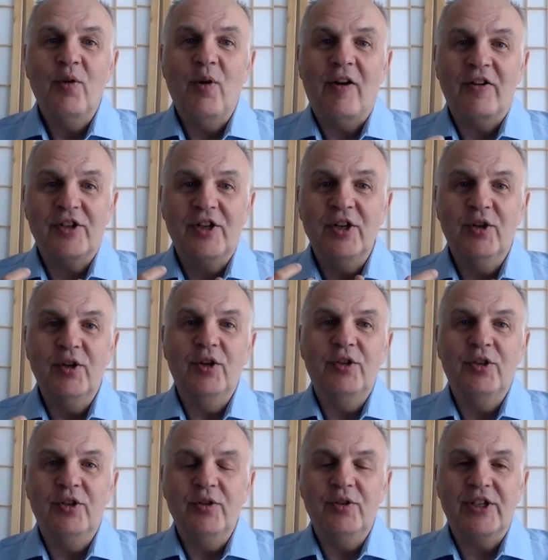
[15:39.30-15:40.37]
actually good,
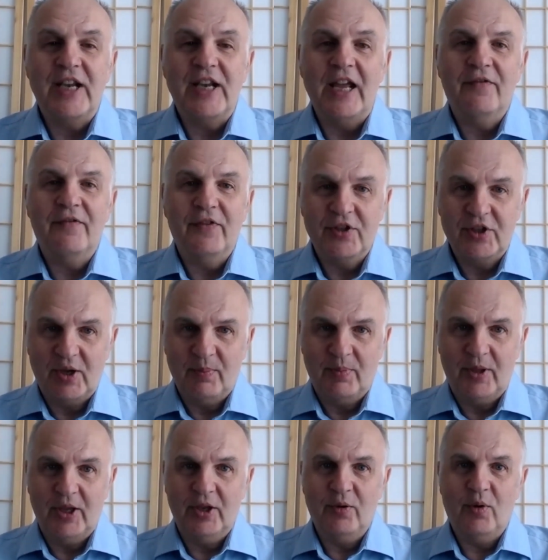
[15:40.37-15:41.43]
you do stand for
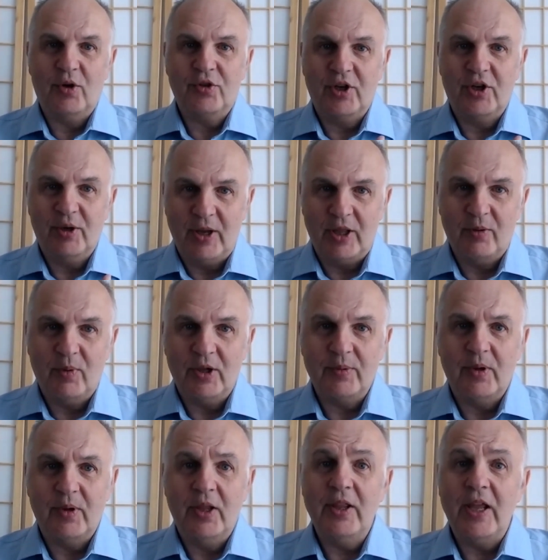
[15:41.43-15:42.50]
something, you are trying to make the world,
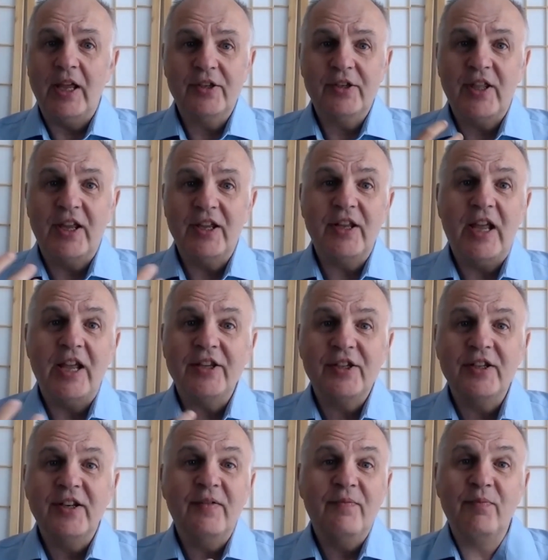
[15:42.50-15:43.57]
and that has,
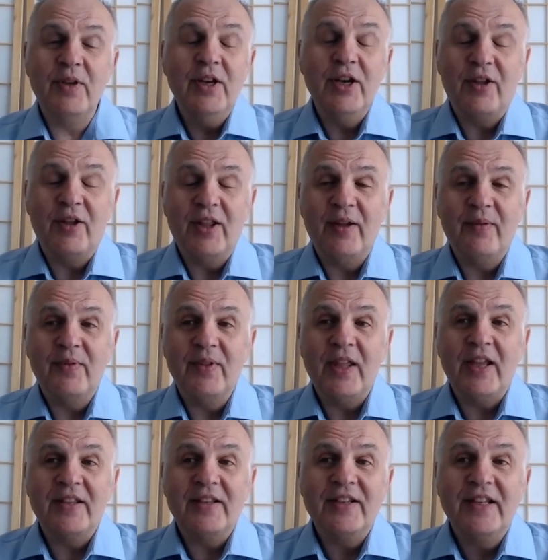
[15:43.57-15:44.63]

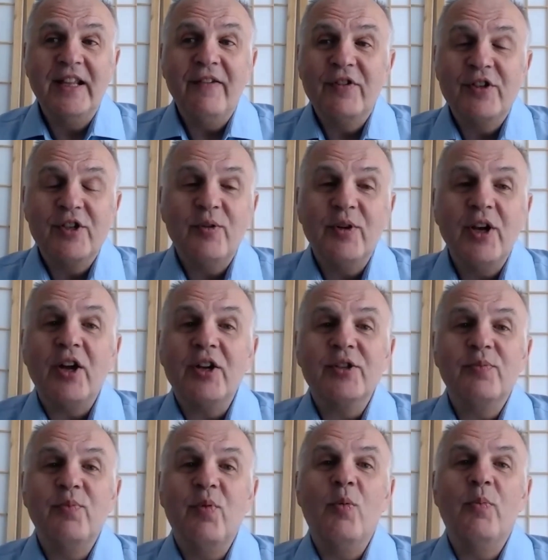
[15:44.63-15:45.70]
that gives you a
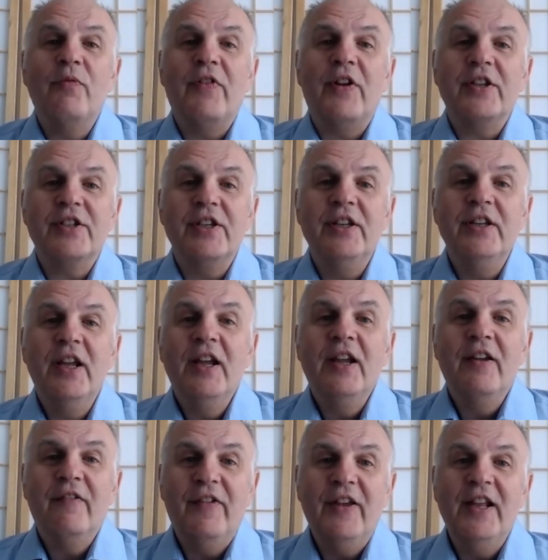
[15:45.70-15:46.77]
nice warm fuzzy
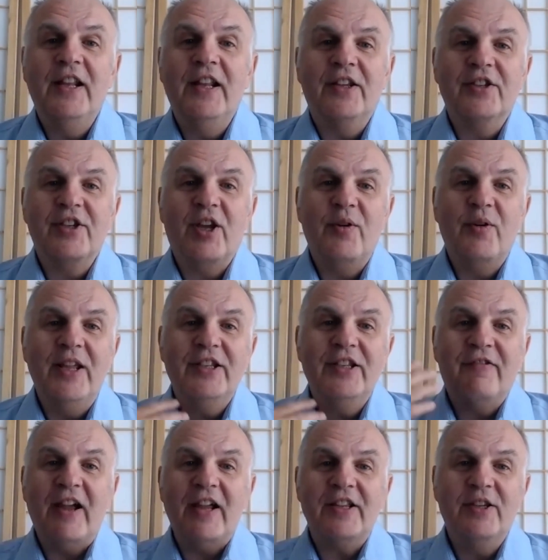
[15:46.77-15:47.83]
feeling. So
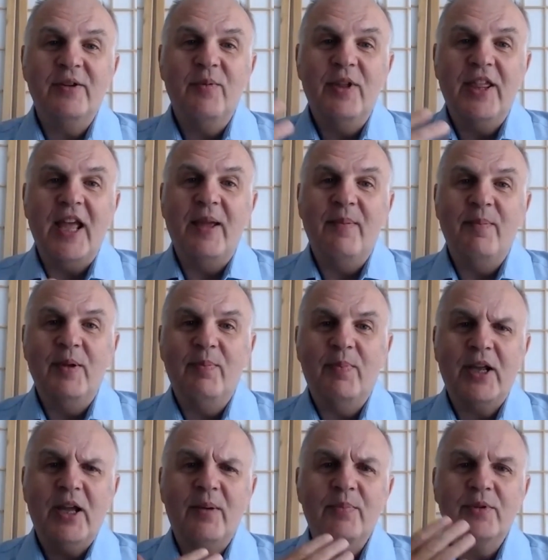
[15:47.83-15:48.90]
interacting with them, it
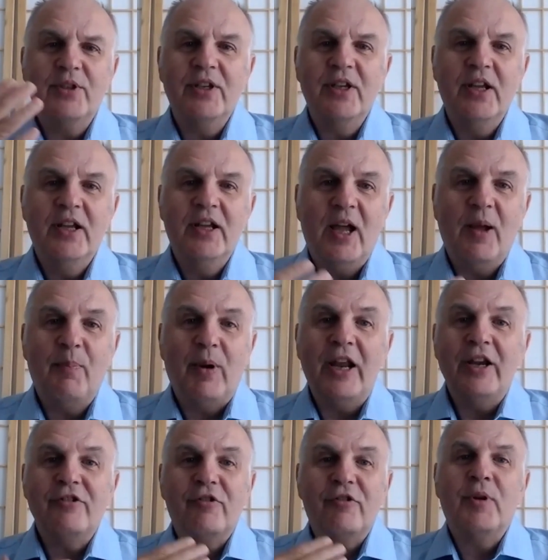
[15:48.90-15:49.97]
becomes a
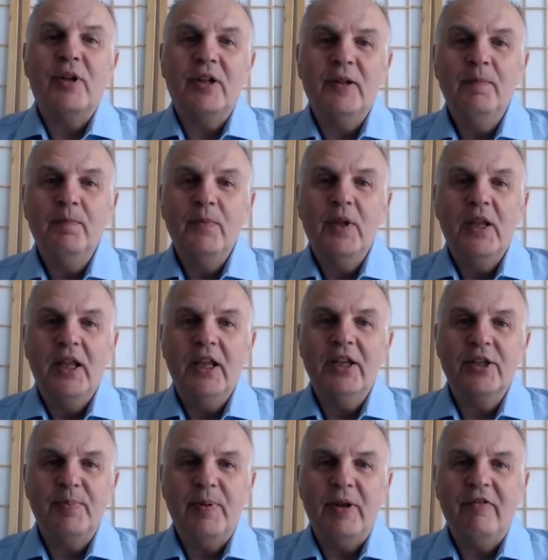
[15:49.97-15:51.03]
pleasurable
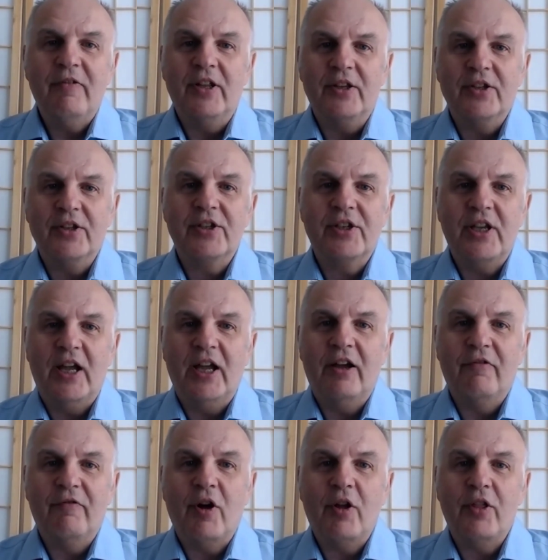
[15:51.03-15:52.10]
experience,
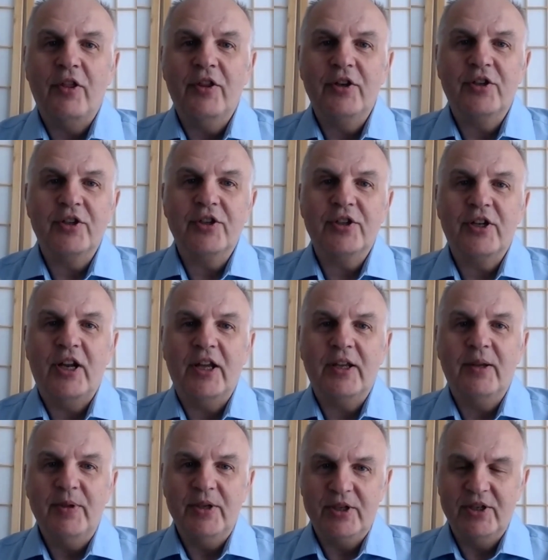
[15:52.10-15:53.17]
rather than just like
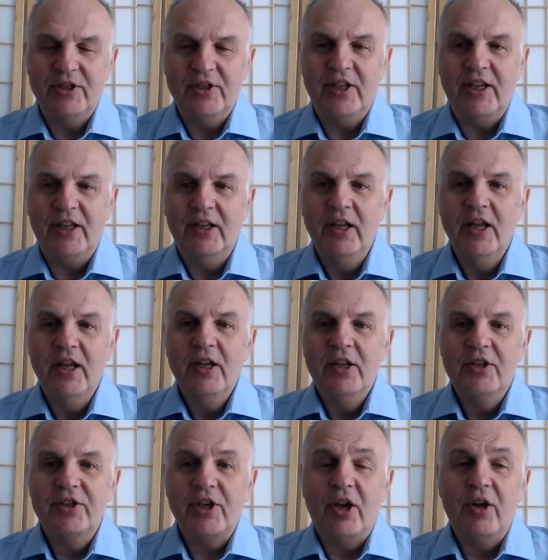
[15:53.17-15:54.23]
a business thing.
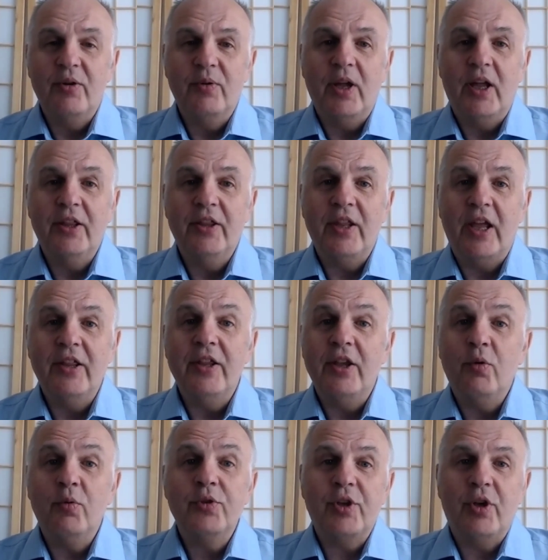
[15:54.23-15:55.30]
So and
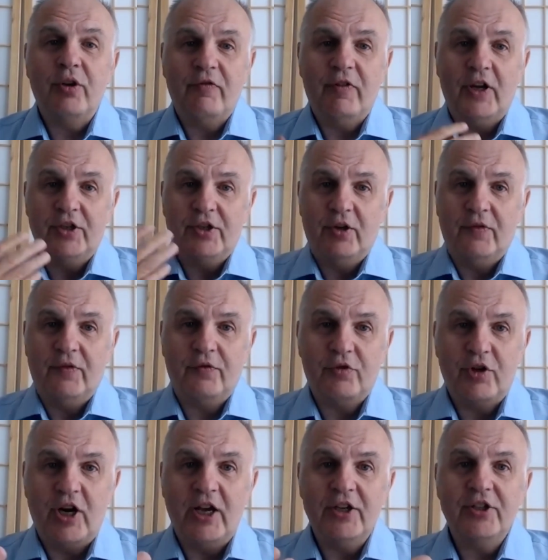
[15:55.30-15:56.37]
then also it creates a lot of
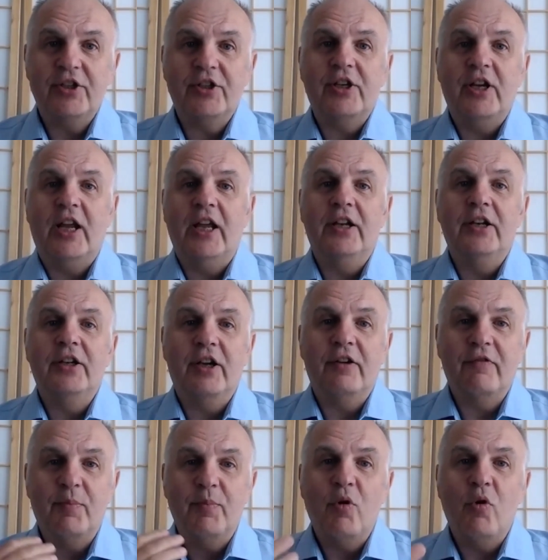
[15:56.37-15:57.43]
trust and
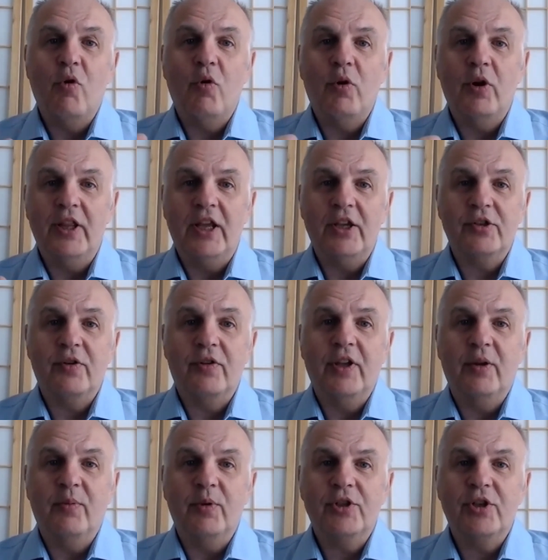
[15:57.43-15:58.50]
rapport and that sort of
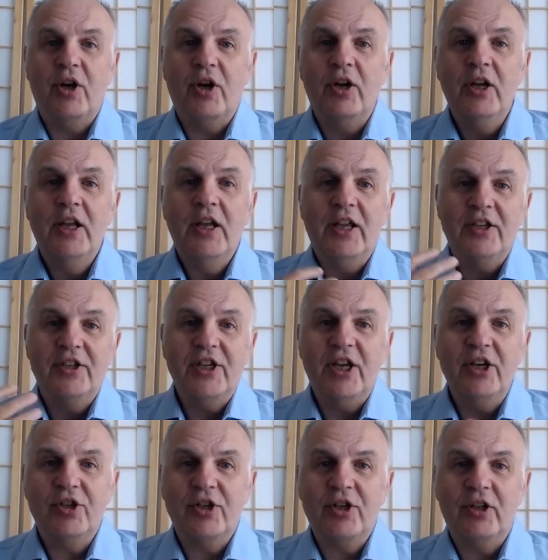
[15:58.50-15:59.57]
thing, which are
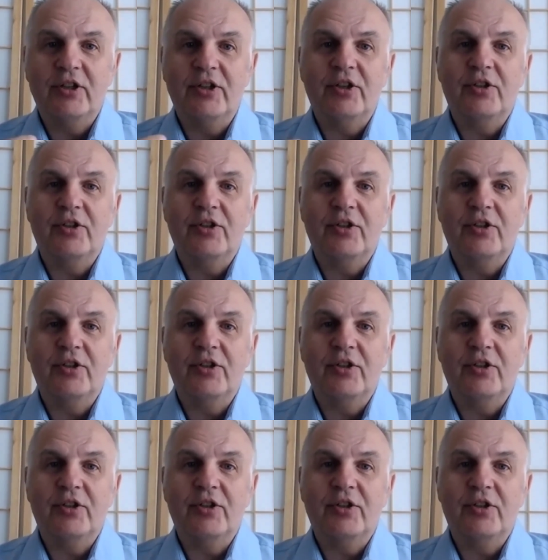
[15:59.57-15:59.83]
essential to